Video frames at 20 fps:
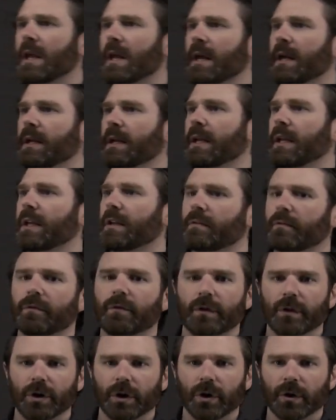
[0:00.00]
an
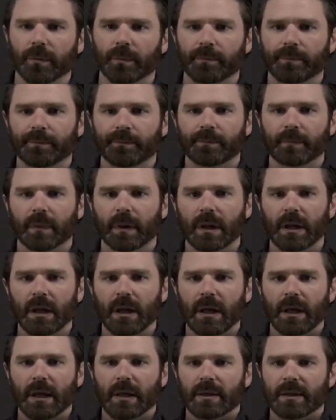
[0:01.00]
inverter.
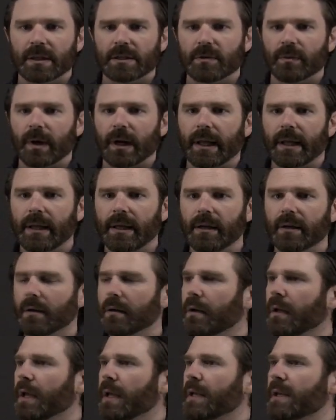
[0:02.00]
This right here
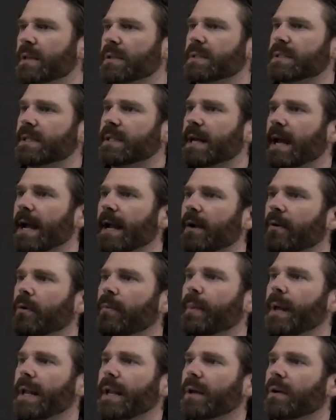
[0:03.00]
is a
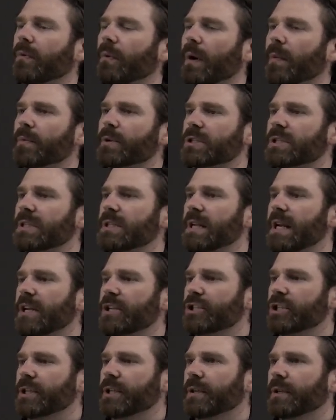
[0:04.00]
diagrammatic
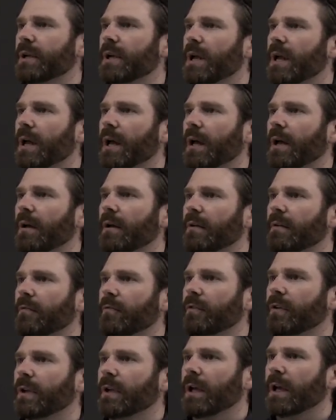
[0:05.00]
representation
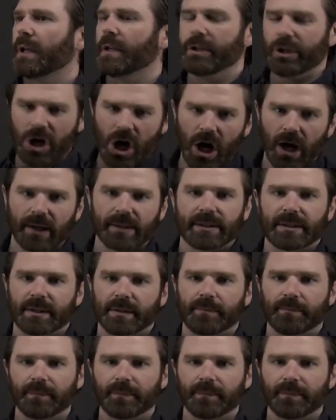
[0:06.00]
of a not.